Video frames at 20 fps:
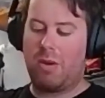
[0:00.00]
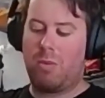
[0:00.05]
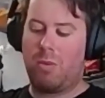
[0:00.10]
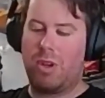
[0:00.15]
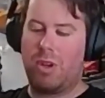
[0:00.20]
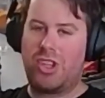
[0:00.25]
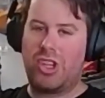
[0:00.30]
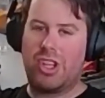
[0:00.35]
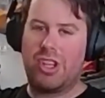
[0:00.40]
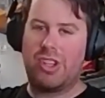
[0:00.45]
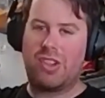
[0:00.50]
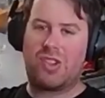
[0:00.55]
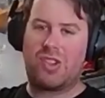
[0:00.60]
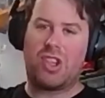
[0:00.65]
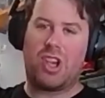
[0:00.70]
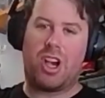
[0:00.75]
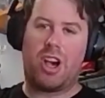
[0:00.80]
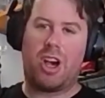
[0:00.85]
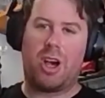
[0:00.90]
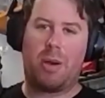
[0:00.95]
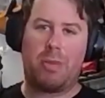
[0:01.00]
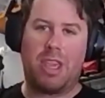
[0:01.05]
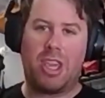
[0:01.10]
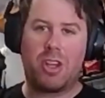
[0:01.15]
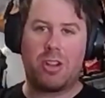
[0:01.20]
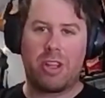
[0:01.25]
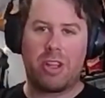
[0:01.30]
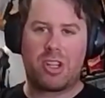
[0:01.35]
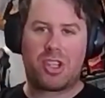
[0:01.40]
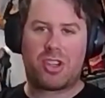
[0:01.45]
which is
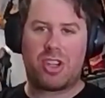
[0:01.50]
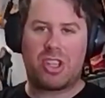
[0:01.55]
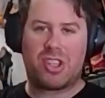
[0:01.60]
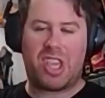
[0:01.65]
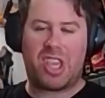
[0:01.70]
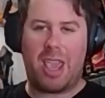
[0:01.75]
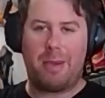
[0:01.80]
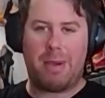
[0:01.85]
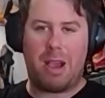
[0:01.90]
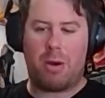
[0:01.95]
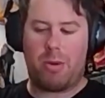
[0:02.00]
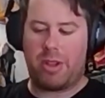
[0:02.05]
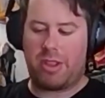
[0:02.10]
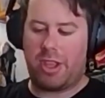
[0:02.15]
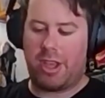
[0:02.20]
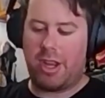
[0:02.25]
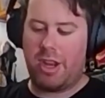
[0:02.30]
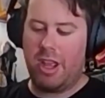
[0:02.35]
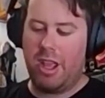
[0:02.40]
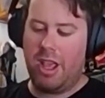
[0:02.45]
Eagle Industries came out with it.